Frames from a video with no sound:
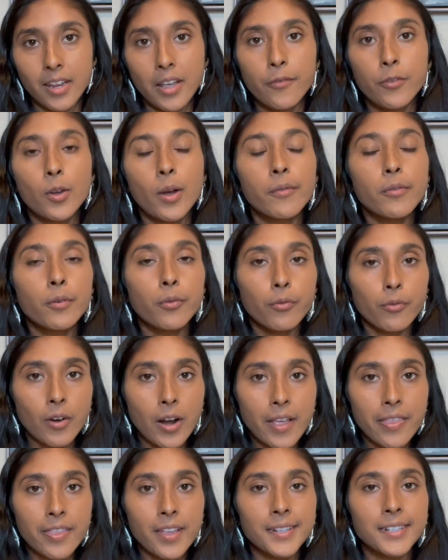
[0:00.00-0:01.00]
If you have a
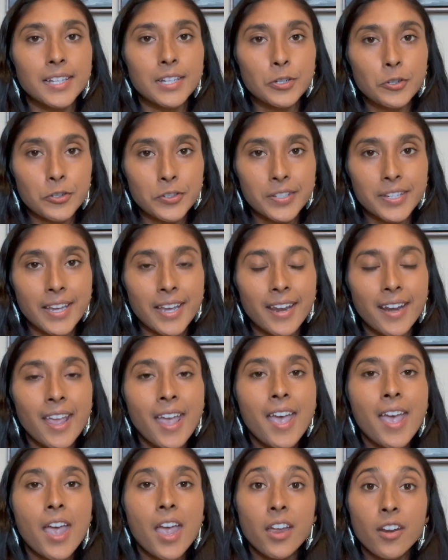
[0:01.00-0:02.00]
friend that's interested
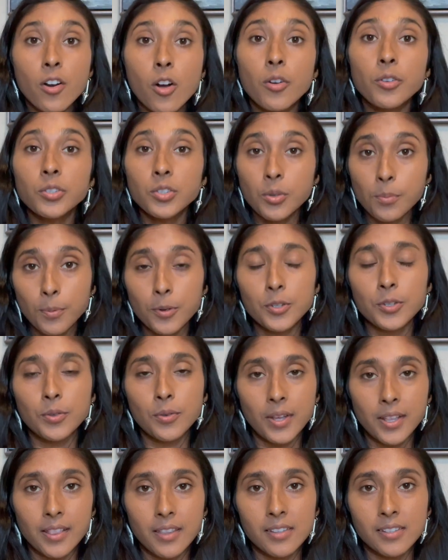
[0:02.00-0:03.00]
in also
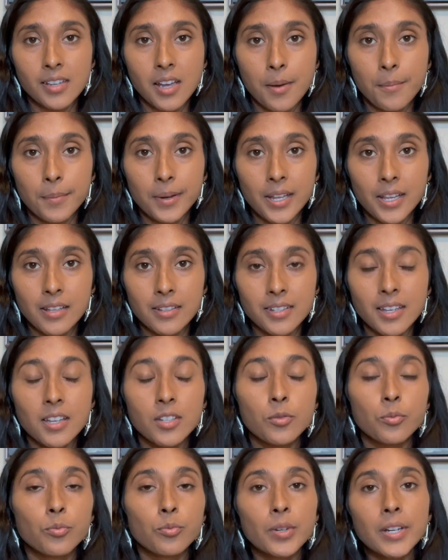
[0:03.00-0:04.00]
pursuing these companies,
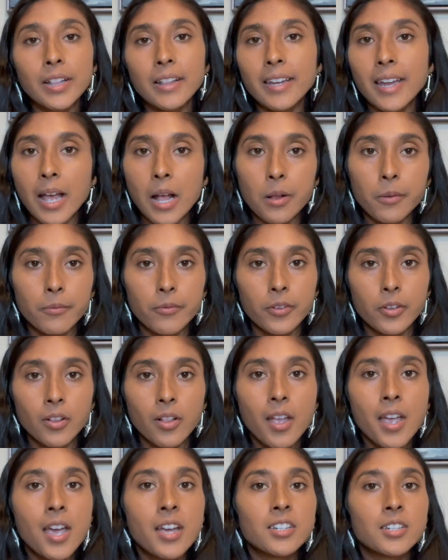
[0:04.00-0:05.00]
it's really
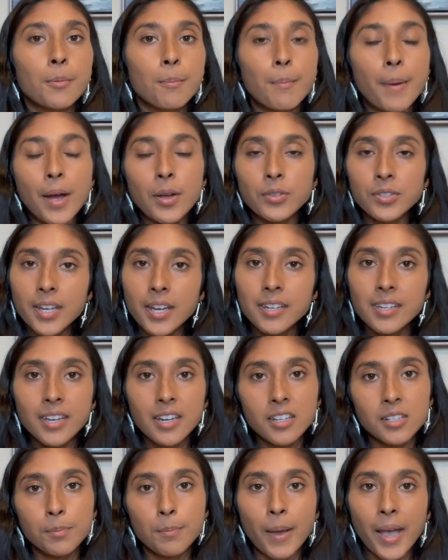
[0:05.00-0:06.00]
helpful to bounce
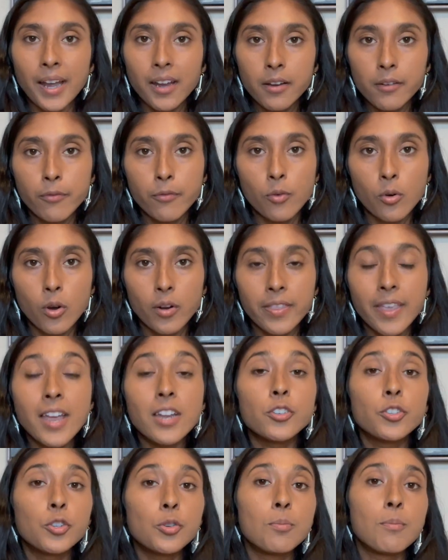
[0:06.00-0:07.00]
ideas back and forth
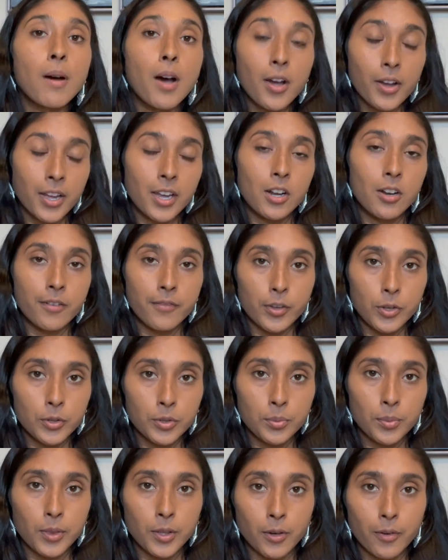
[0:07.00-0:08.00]
and do mock
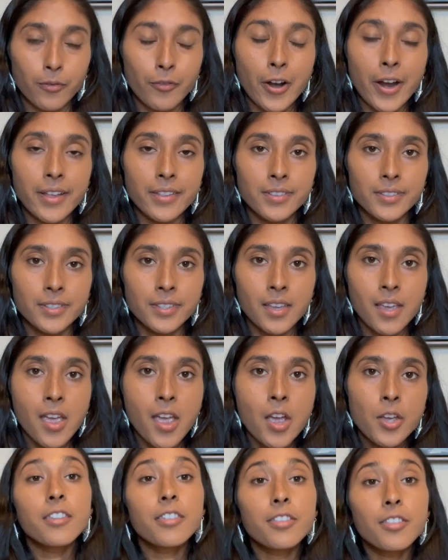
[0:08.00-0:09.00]
interviews with your friends.
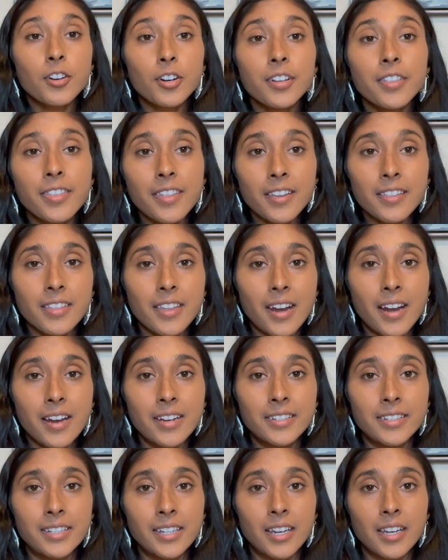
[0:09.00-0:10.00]
The third thing that I
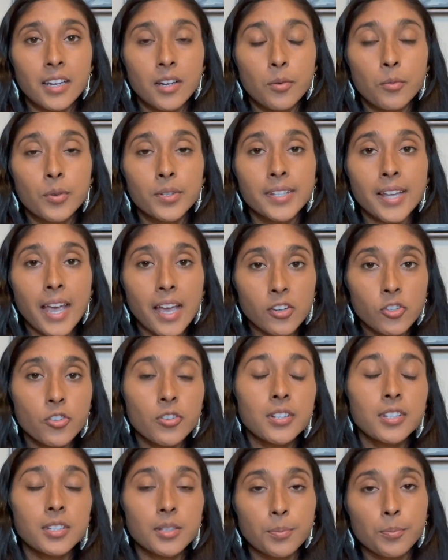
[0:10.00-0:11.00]
did was
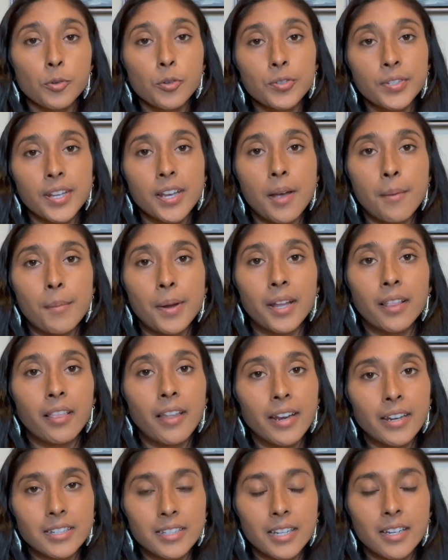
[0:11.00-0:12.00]
actually sprucing up my
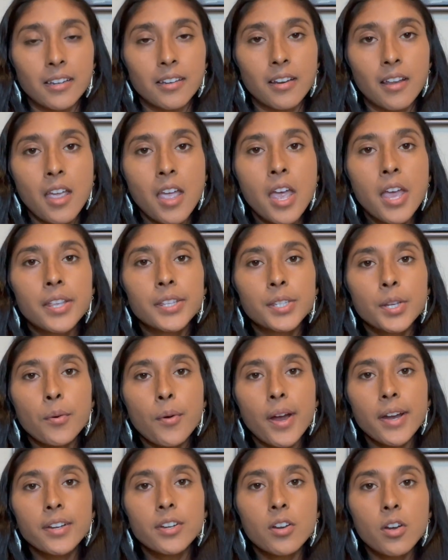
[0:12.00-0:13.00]
LinkedIn. So
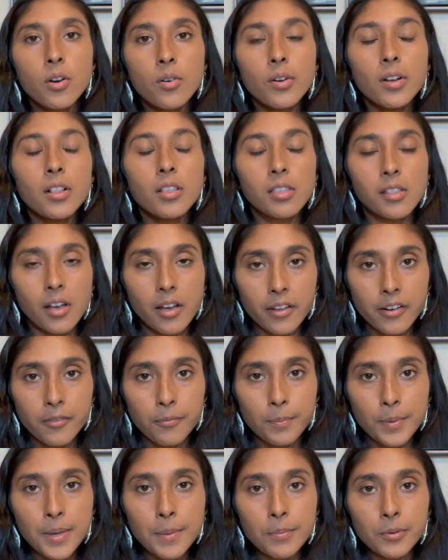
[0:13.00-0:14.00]
I know a lot
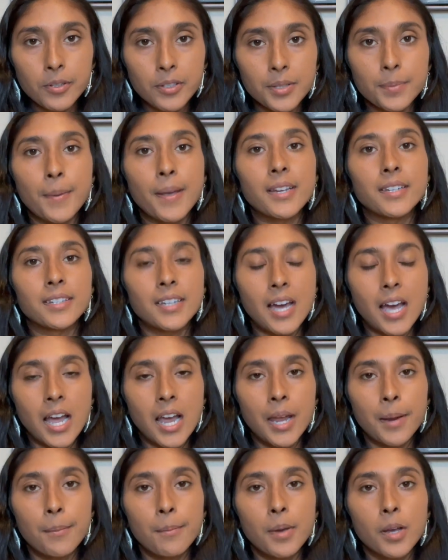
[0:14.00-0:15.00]
of people spend
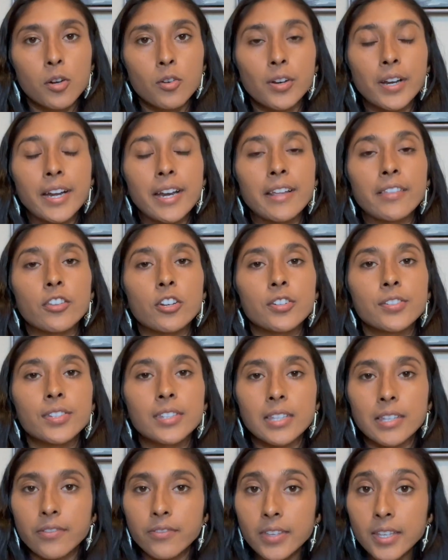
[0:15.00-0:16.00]
time creating their
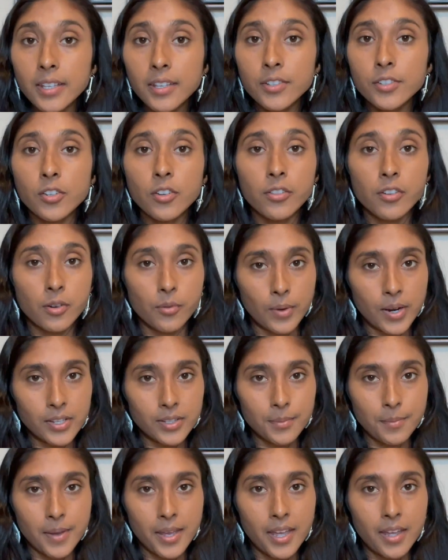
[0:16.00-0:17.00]
CVs or their
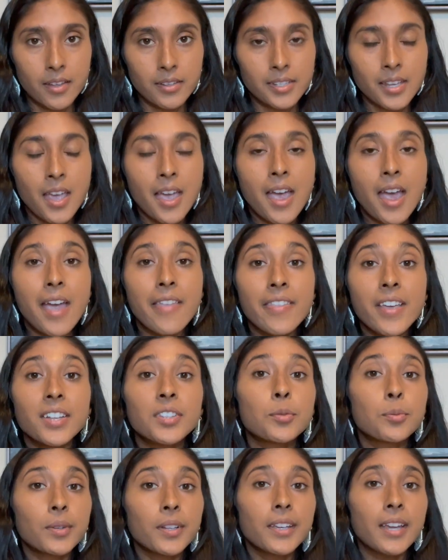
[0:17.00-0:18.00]
resumes, and
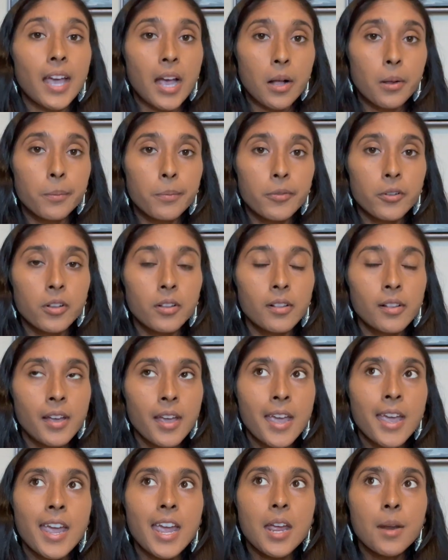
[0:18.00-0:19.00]
that's really helpful.
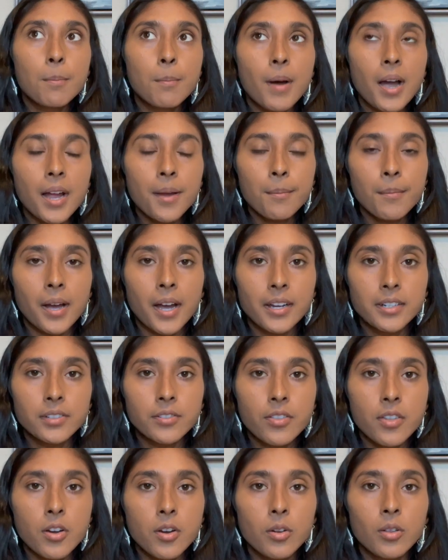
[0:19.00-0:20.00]
In my
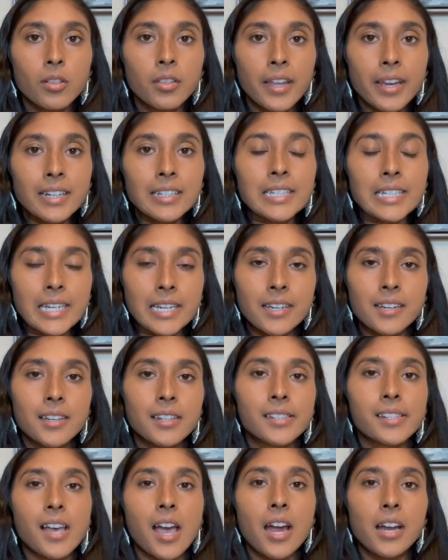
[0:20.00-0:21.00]
mind though, LinkedIn
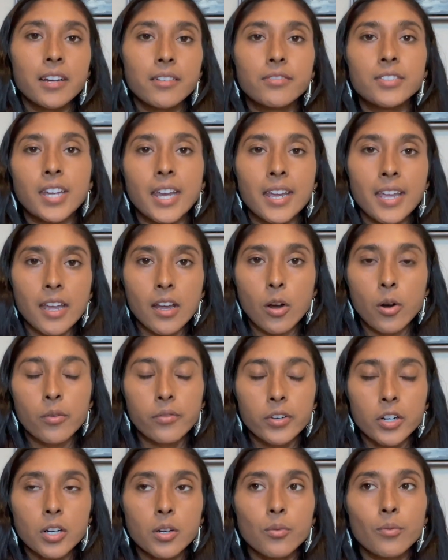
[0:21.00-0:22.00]
is kind of taking
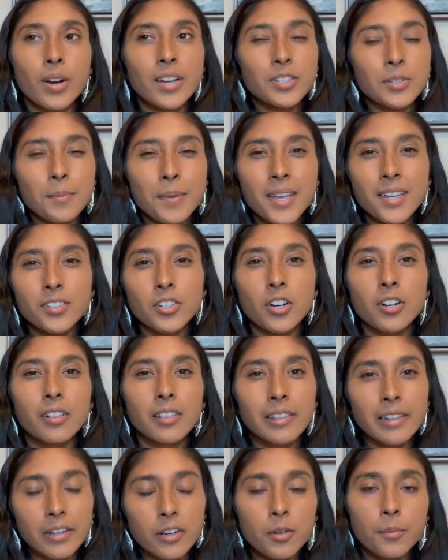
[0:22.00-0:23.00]
over. Resumes are a
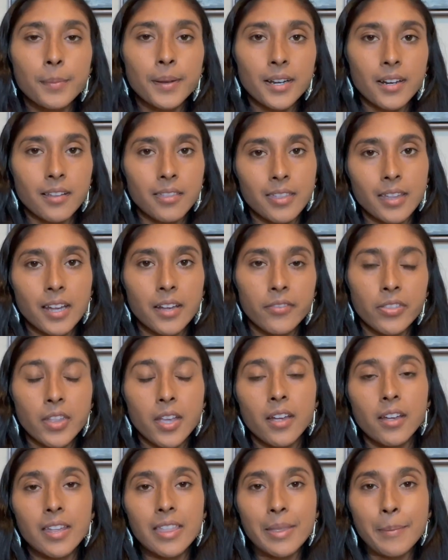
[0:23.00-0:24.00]
little bit a thing
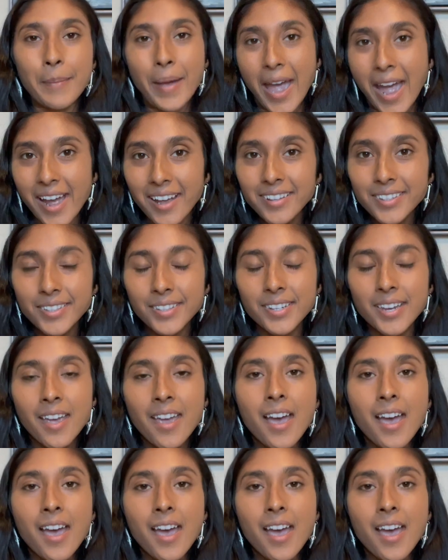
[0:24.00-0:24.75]
in the past.